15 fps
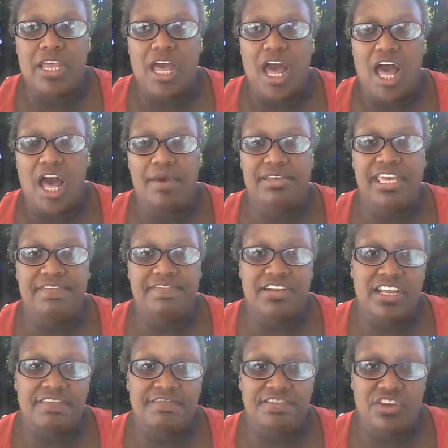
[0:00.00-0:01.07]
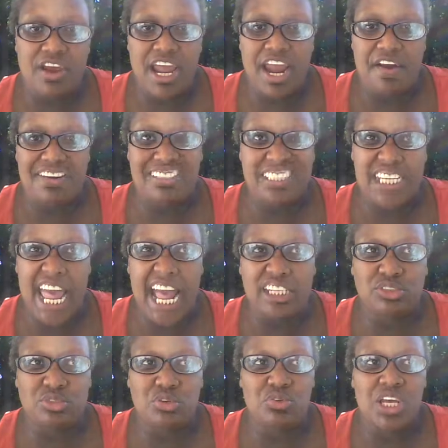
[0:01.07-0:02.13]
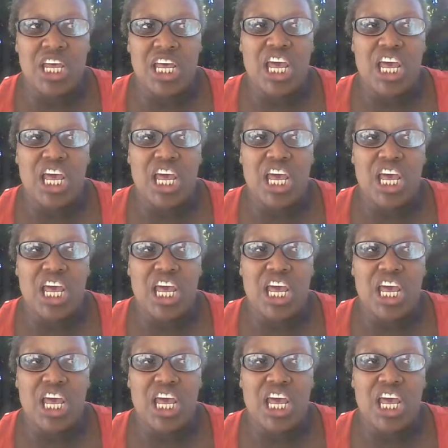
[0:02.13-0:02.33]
Uh, even if your hair is natural,